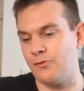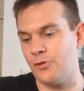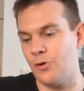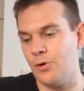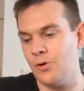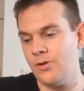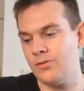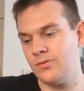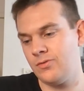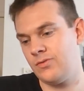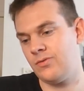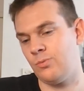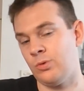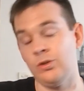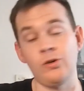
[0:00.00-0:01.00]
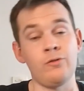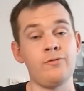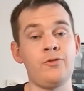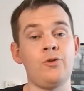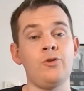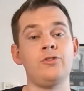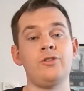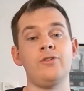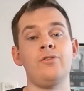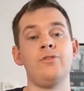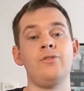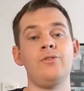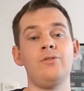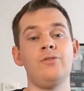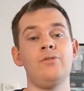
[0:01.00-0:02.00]
We're looking forward
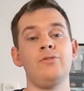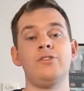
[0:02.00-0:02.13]
to